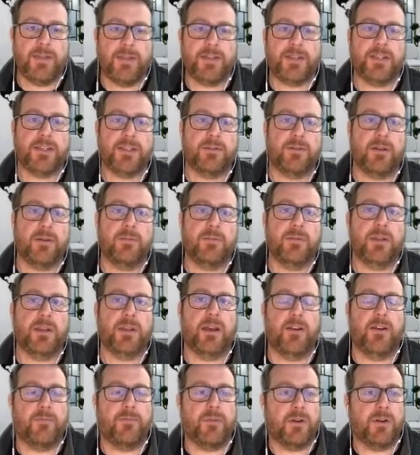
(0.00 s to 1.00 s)
this is the
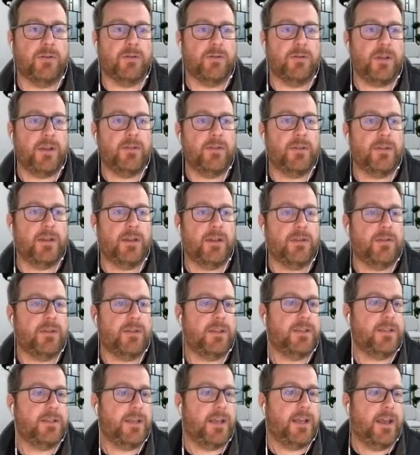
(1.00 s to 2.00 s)
kind of model
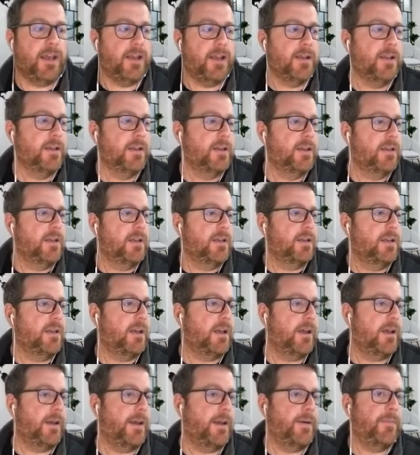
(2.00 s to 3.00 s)
that
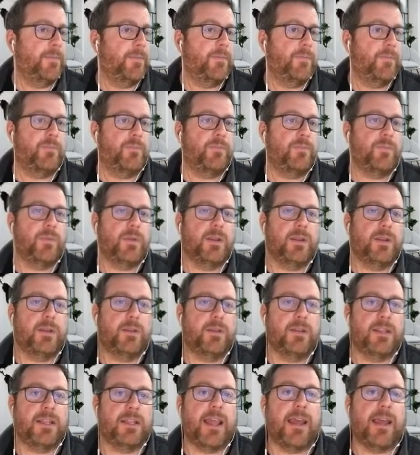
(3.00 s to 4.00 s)

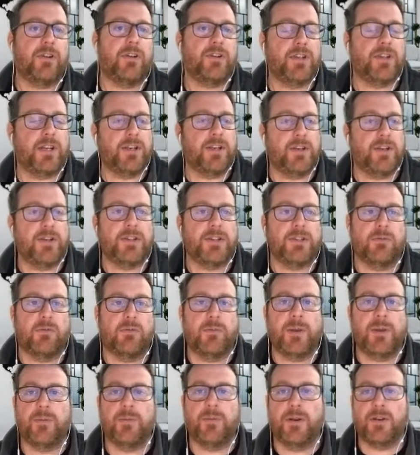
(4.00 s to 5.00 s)
the average end user will
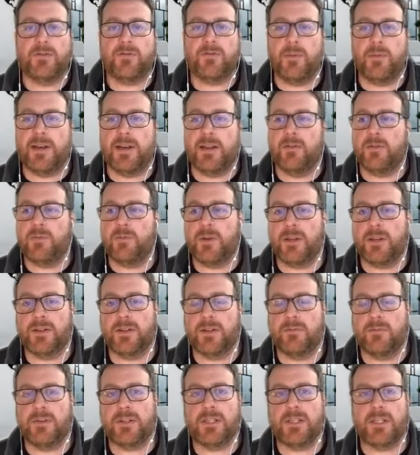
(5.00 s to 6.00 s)
be most familiar with, because
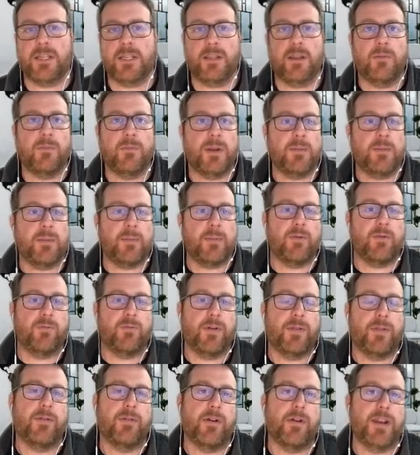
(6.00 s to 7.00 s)
obviously not many people
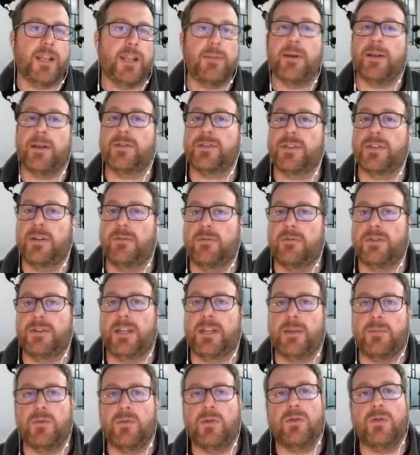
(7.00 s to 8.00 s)
run their own email servers
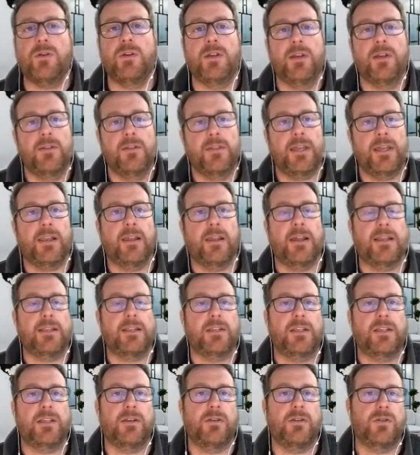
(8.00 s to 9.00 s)
anymore. They like
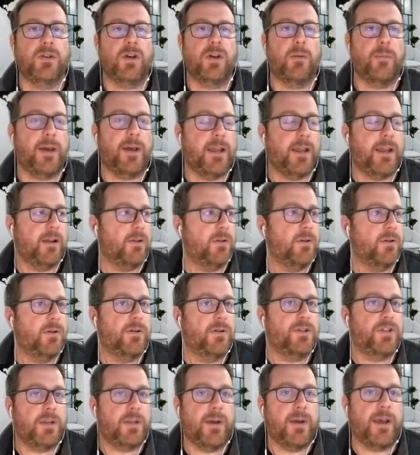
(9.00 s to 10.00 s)
to use Hotmail
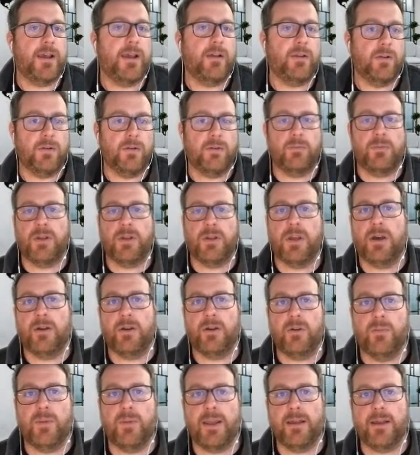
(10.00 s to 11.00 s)
or Gmail or
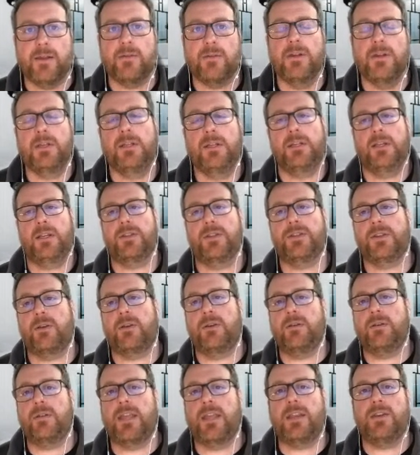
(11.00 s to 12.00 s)
Yahoo Mail. And so
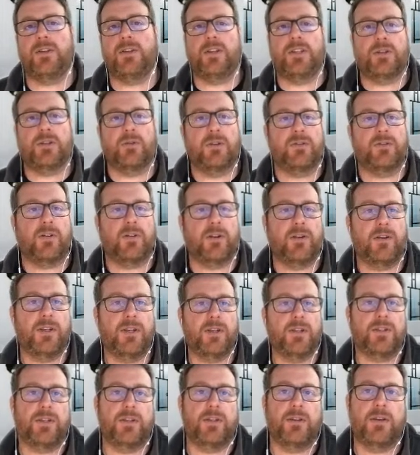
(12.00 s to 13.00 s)
the end user is very
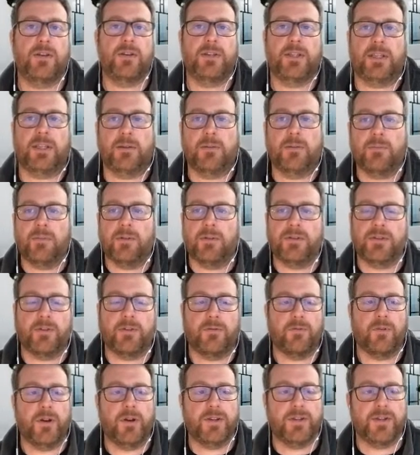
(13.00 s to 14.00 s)
used to using
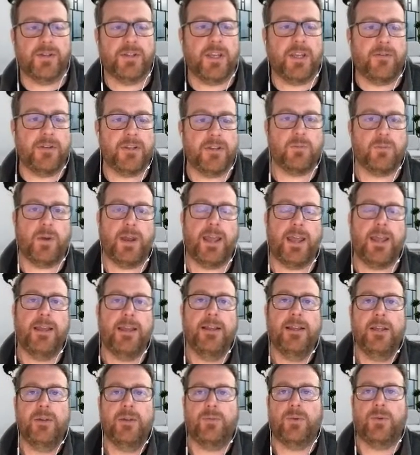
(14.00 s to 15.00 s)
software as a service, where
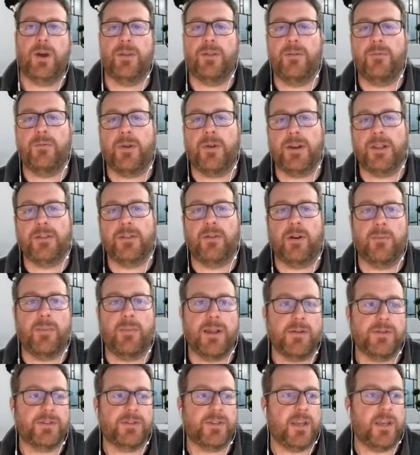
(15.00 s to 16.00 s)
rather than running their own
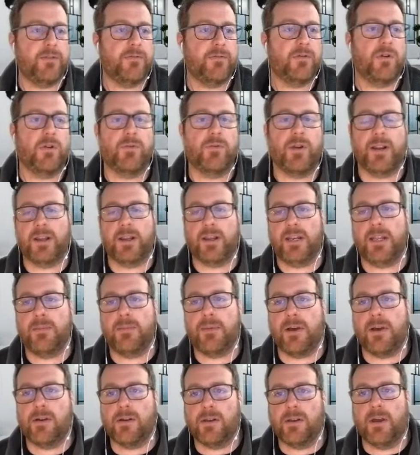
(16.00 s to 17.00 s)
mail server or running an
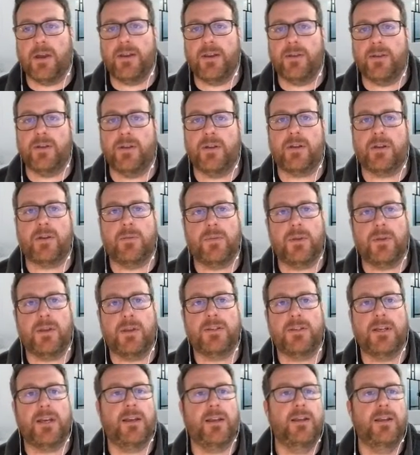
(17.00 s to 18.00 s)
email client on their
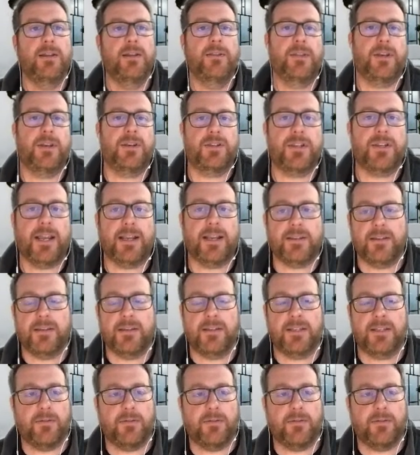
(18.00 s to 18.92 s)
computer, they're just accessing